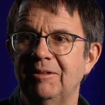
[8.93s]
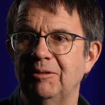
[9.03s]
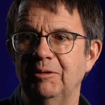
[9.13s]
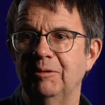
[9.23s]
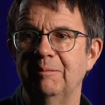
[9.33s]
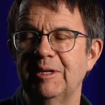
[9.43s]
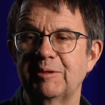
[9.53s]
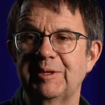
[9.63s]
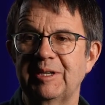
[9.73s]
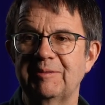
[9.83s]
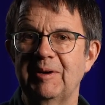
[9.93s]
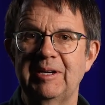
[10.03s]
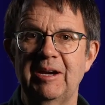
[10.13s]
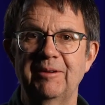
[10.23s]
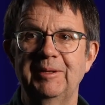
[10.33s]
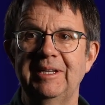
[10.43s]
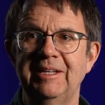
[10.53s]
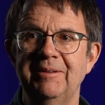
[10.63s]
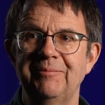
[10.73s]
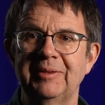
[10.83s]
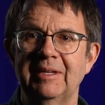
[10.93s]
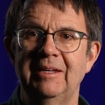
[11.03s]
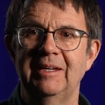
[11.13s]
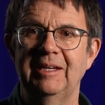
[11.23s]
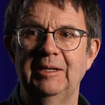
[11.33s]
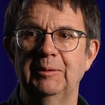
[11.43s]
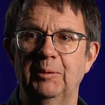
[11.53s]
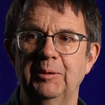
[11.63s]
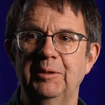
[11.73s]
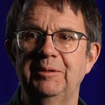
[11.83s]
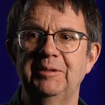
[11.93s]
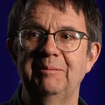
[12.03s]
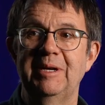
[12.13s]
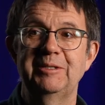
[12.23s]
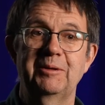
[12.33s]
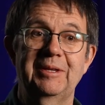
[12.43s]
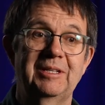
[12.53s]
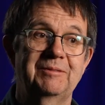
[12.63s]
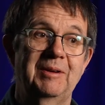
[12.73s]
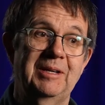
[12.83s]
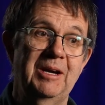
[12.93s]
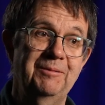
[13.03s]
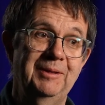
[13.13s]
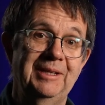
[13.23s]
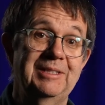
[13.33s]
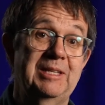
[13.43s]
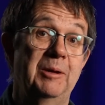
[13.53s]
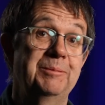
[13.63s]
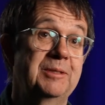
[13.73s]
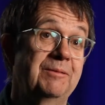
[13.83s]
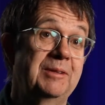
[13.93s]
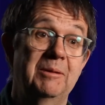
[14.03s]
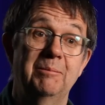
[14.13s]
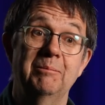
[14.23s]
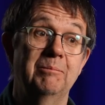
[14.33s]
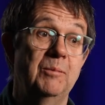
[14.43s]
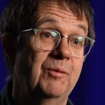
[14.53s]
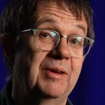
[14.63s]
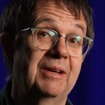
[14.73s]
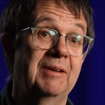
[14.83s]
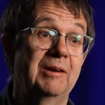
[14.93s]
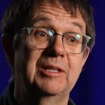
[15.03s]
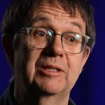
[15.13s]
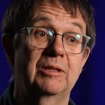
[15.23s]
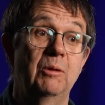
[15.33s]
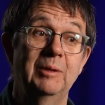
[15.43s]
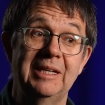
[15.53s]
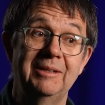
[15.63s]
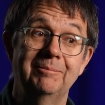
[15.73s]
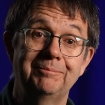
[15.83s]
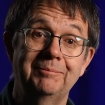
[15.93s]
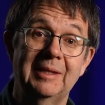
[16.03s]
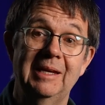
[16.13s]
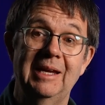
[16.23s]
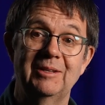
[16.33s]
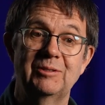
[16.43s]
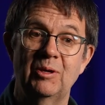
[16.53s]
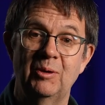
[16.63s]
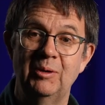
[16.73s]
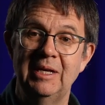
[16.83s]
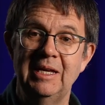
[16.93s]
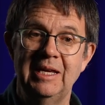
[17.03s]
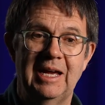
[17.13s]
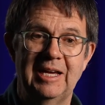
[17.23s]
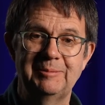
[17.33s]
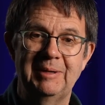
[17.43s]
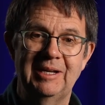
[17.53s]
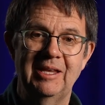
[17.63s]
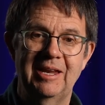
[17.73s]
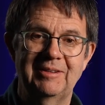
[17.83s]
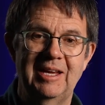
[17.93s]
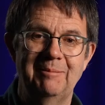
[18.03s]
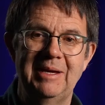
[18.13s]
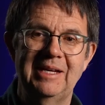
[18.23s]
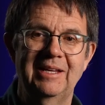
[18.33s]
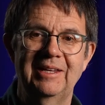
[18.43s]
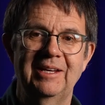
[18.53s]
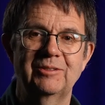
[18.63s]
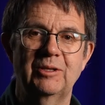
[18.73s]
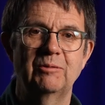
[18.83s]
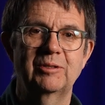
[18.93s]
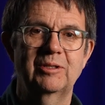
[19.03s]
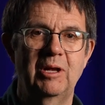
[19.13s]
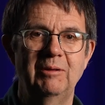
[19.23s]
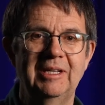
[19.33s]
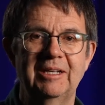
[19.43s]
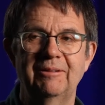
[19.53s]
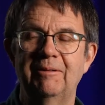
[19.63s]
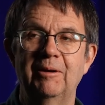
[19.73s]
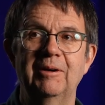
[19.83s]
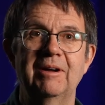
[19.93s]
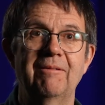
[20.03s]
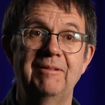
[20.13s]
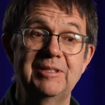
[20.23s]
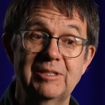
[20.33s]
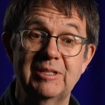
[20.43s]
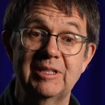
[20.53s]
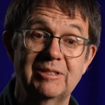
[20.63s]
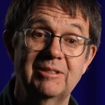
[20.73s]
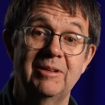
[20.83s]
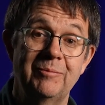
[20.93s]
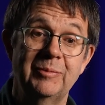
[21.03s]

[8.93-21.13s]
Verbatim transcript: to measure things very carefully. In order to measure things very carefully, it helps if they're moving very slowly. And so I spent a lot of time making things go slowly. And for a physicist,